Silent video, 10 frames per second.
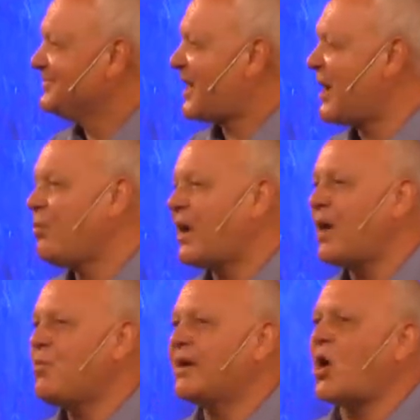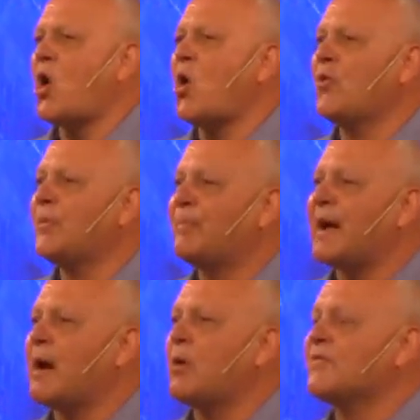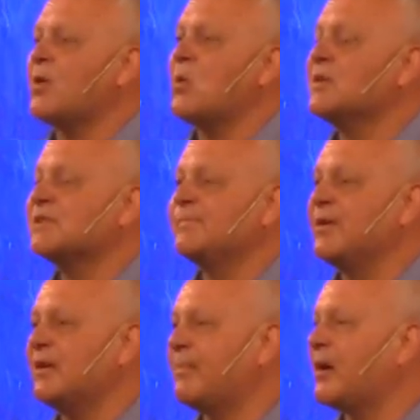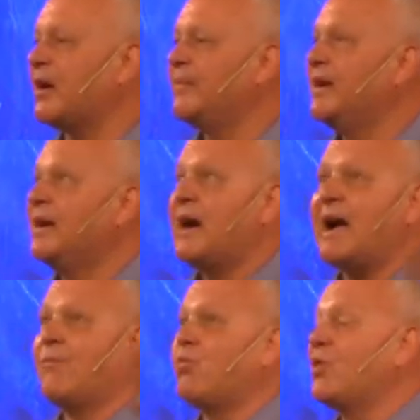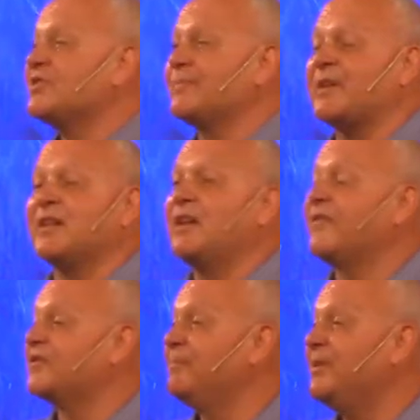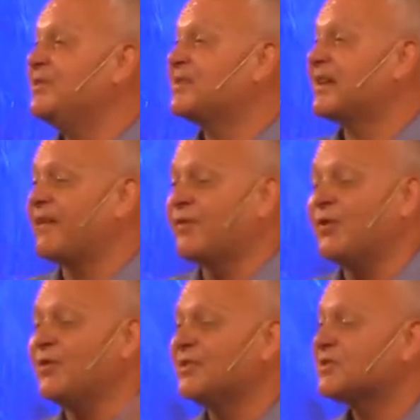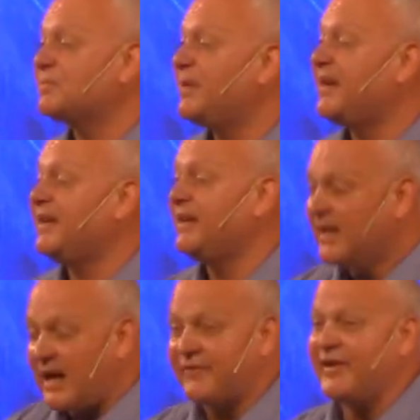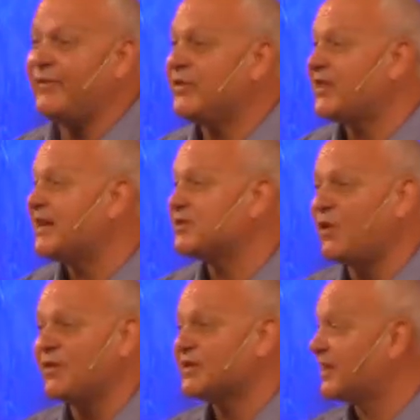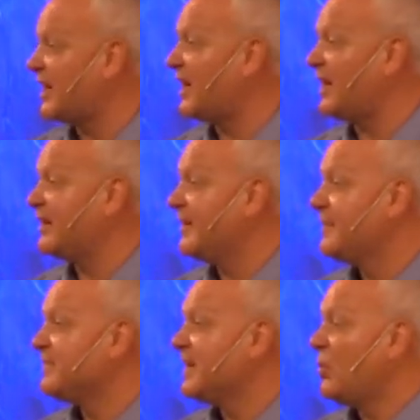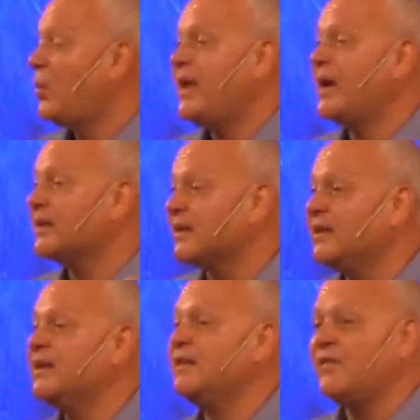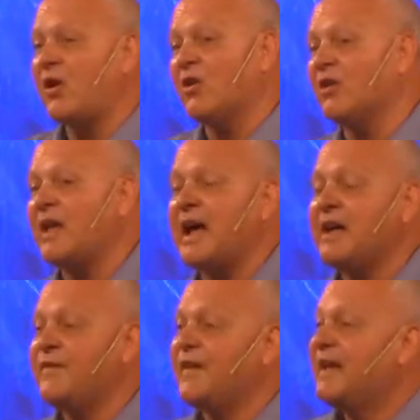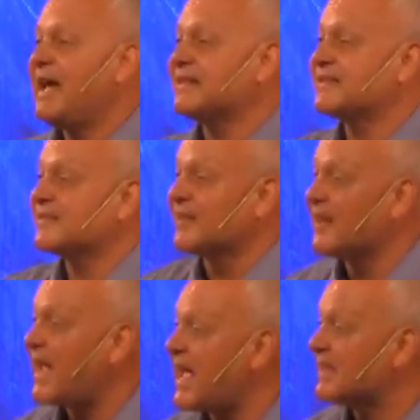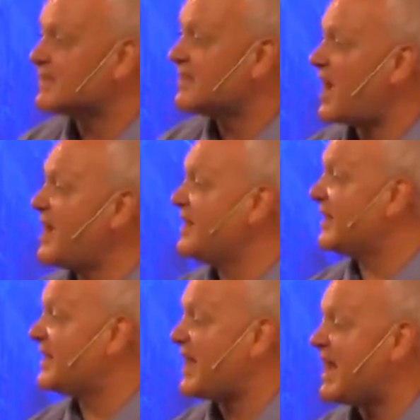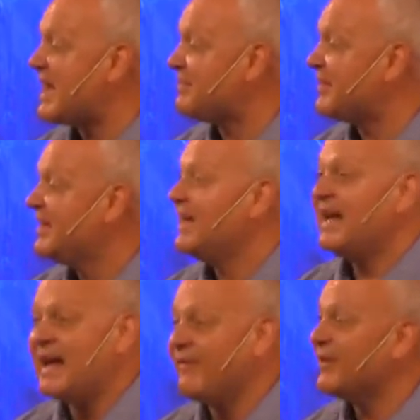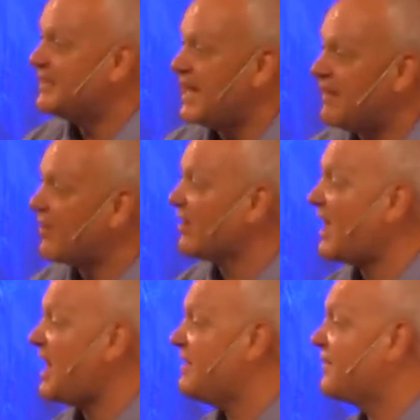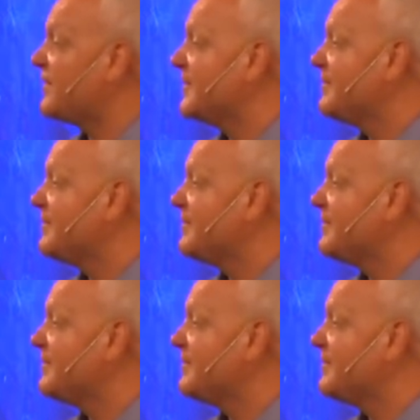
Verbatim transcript: I, I, want all the power of the Holy Spirit upon me. I've worshiped. I love the music. I've learned the speaking. I've given things over to God. We ought to live our life as the last night at camp every day of our life.